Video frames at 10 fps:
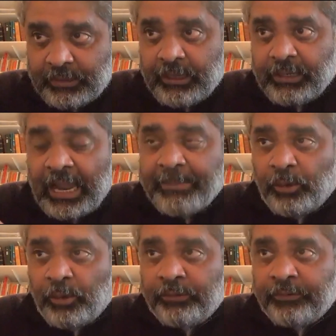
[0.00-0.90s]
Climate
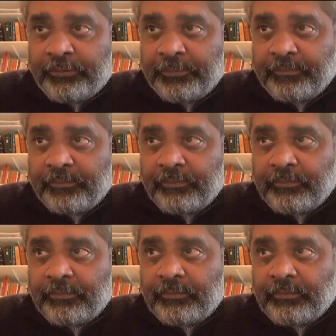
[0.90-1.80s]
bonds,
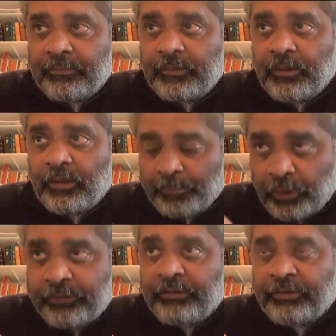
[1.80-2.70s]

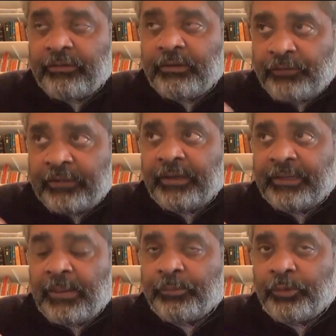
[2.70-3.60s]
bonds in general, fixed
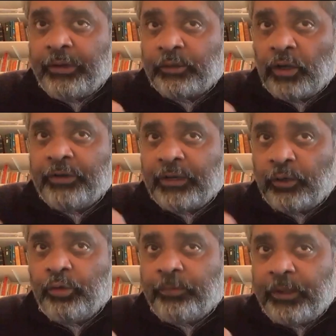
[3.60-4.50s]
income product offer a
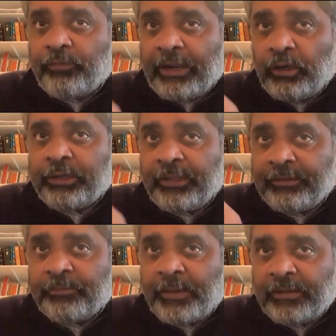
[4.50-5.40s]
good way of unlocking
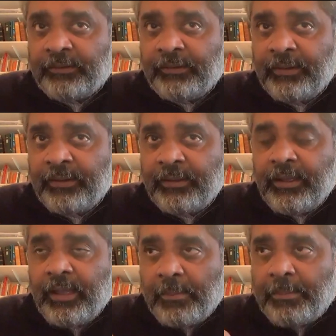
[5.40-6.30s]
this puzzle,
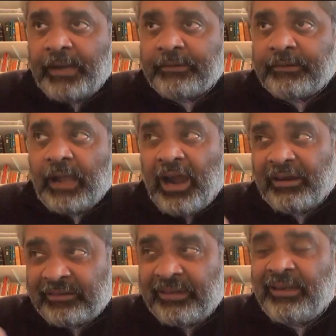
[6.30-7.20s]
but are
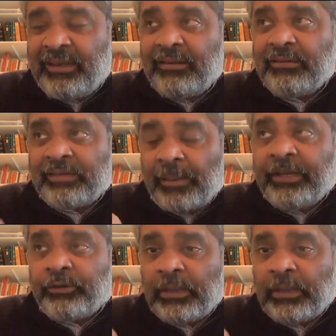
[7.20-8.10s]
still
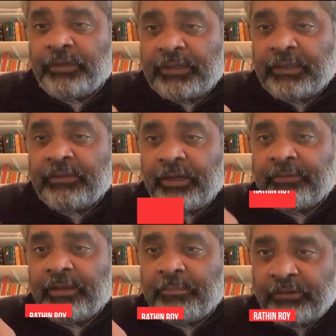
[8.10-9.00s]
subject to some of the constraints
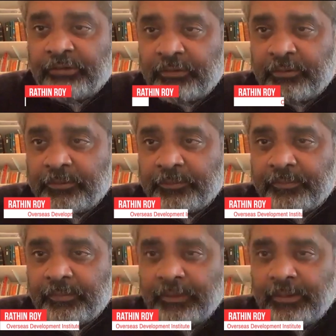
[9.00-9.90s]
I mentioned.
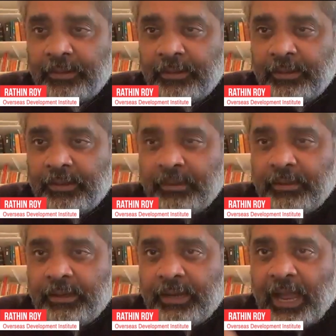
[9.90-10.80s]

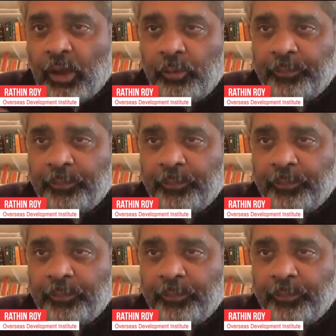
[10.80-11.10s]
Now,